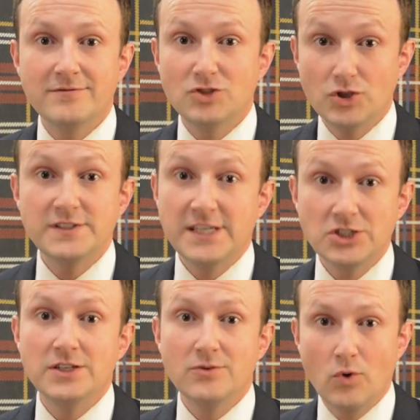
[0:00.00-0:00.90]

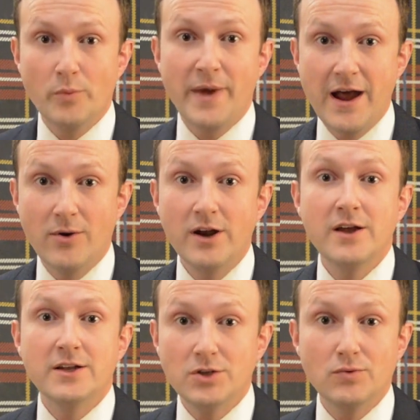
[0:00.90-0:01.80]
jurisdiction or power
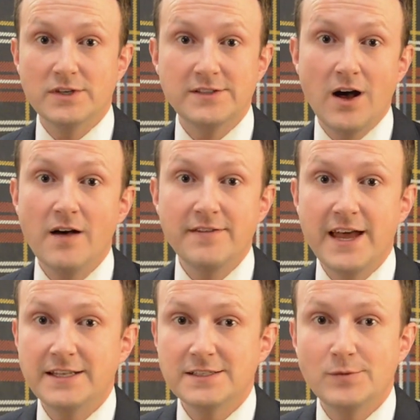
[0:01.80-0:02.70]
to resolve
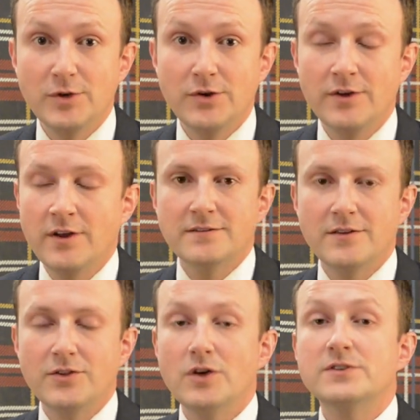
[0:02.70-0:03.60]
that dispute.
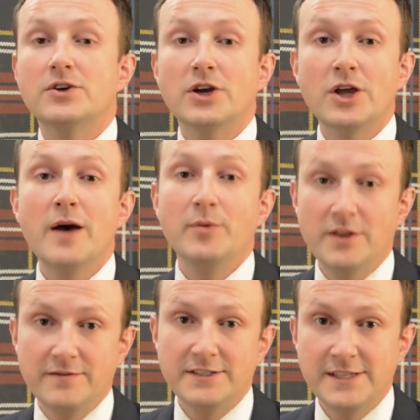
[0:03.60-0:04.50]
Those are a couple
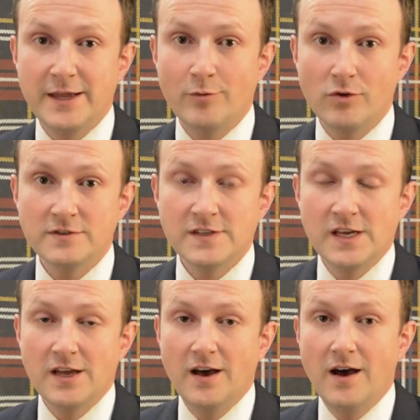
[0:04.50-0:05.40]
of examples
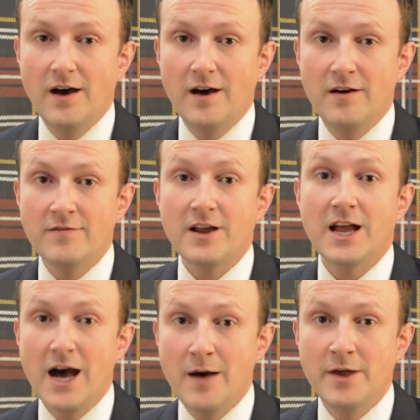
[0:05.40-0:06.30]
of
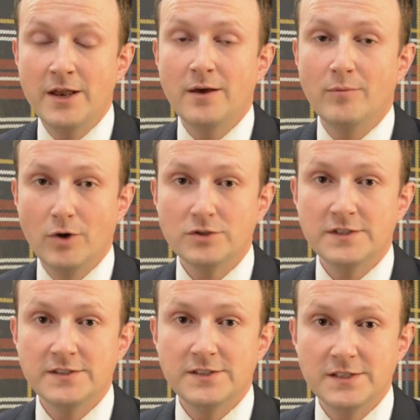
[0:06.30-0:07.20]
common
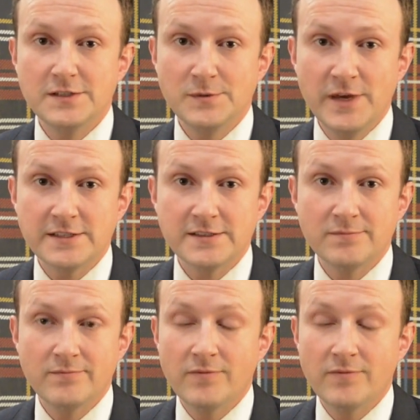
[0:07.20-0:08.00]
motions to dismiss.